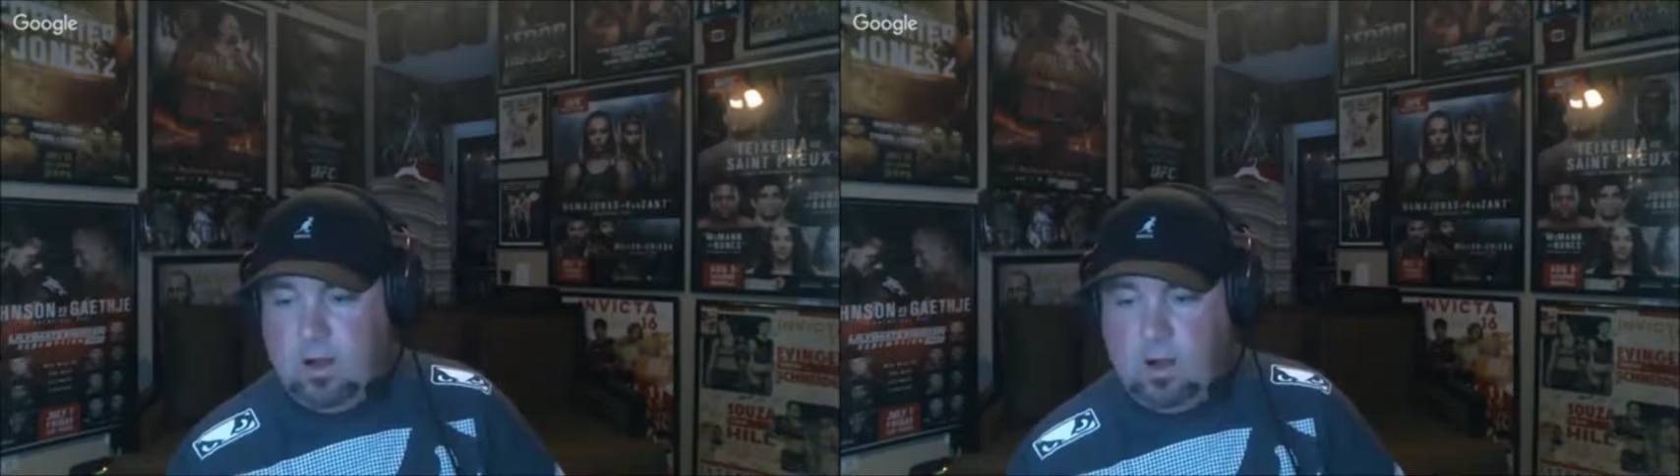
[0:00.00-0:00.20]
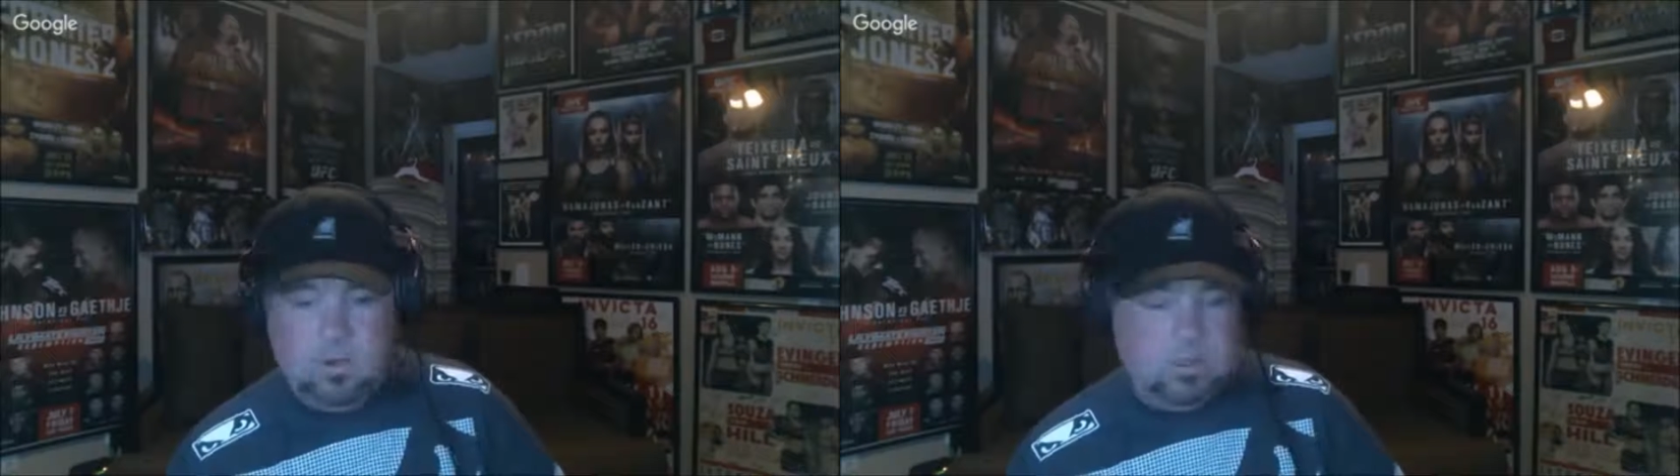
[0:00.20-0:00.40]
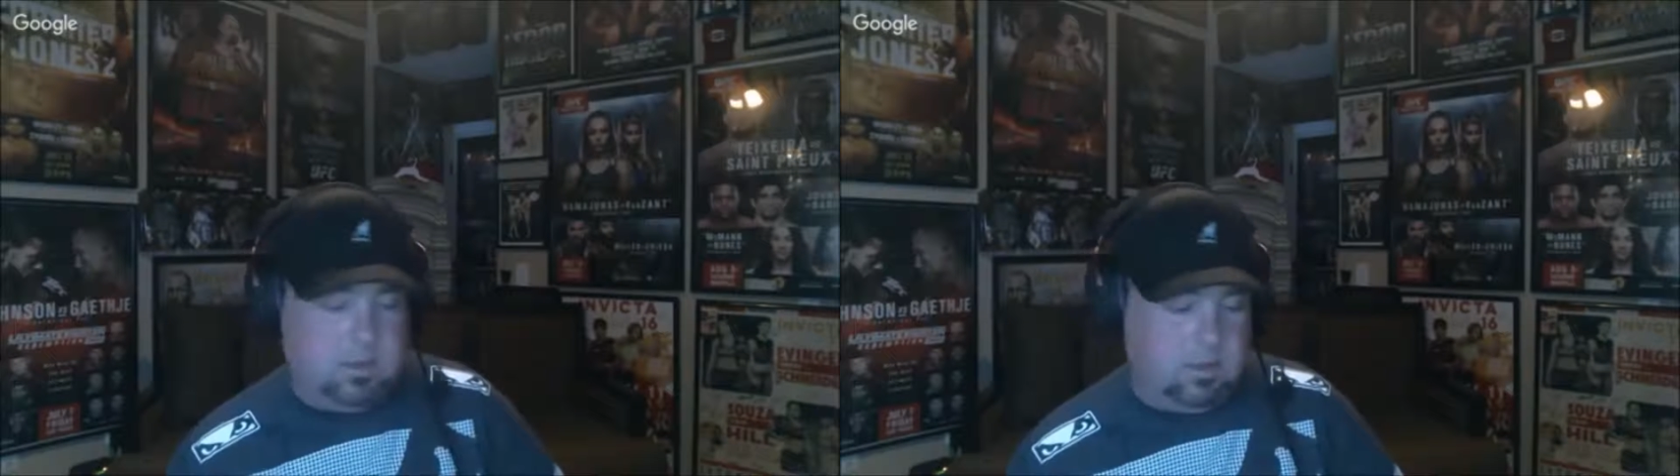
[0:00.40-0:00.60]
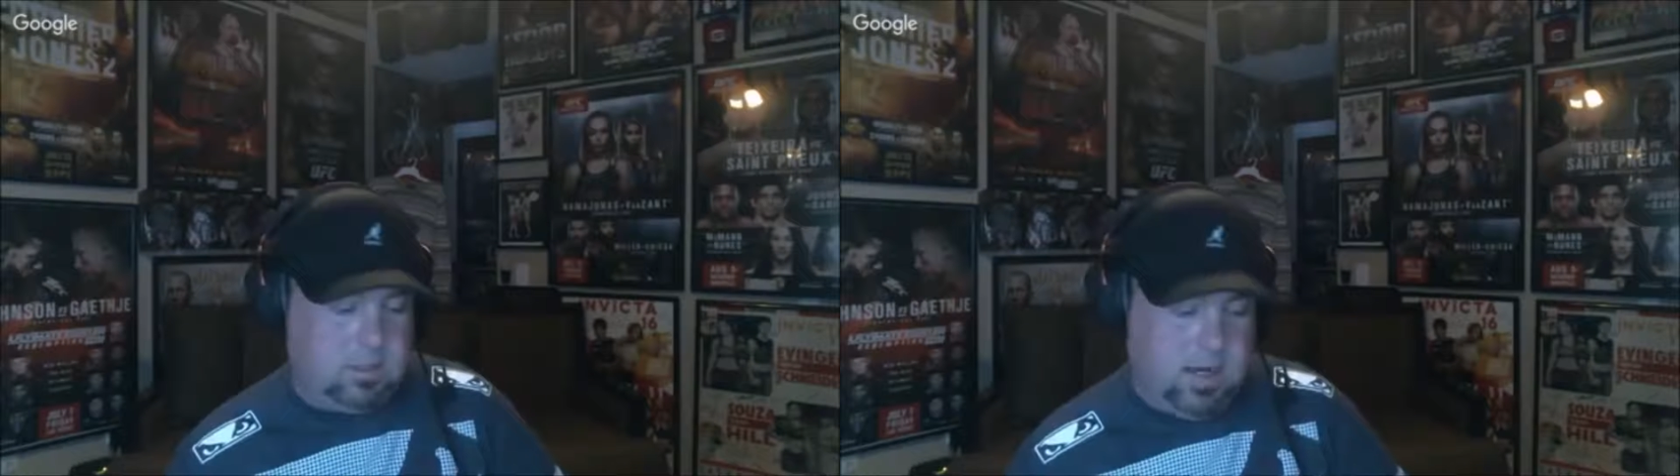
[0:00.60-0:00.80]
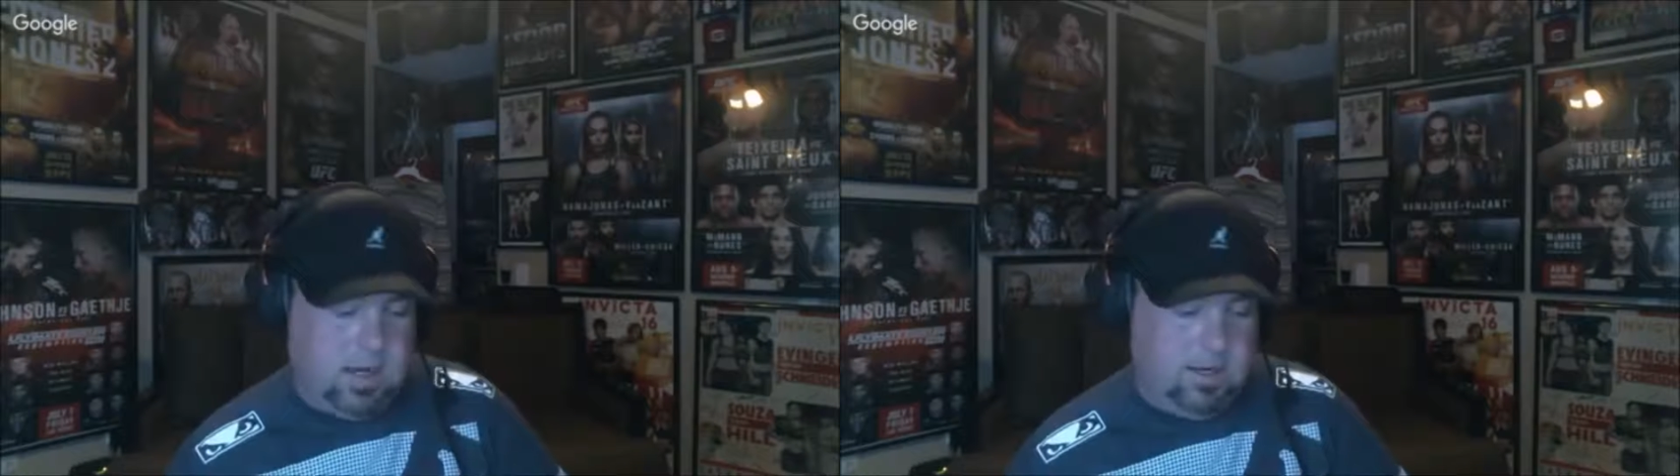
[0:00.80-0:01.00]
always
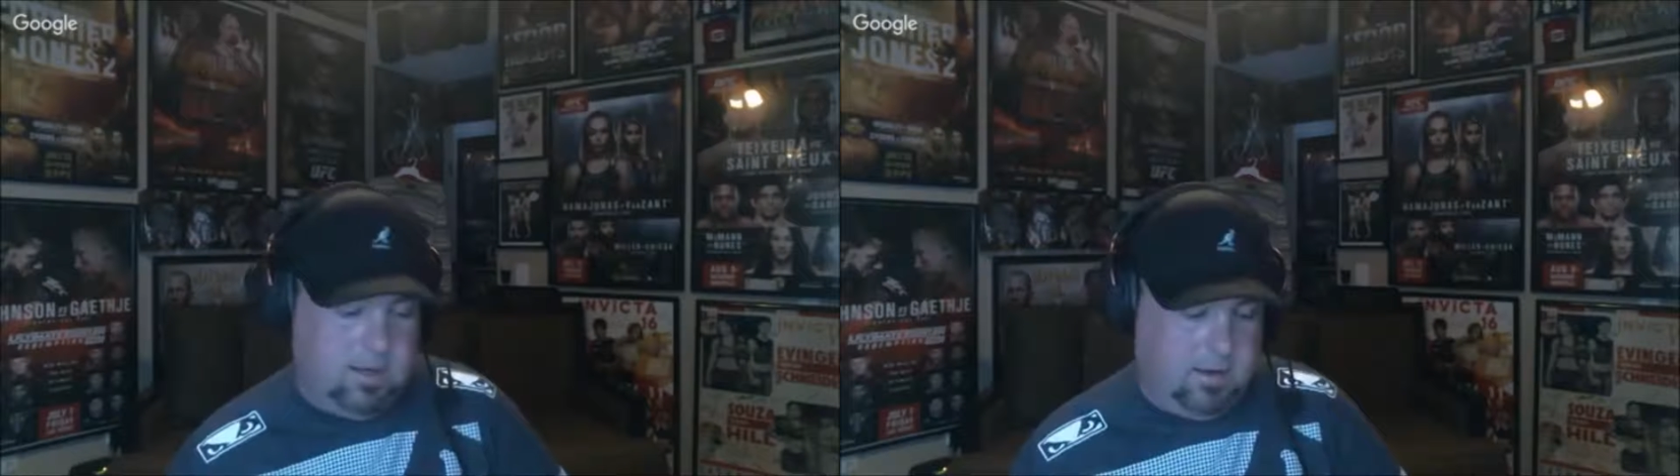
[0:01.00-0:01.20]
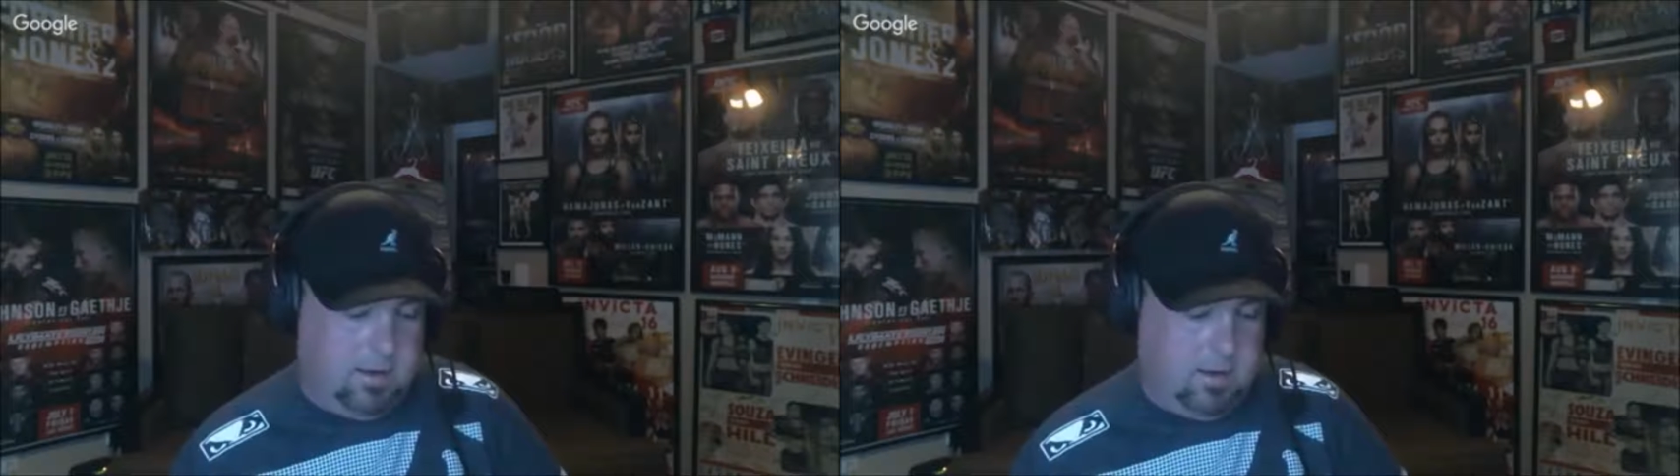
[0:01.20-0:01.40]
entertaining, and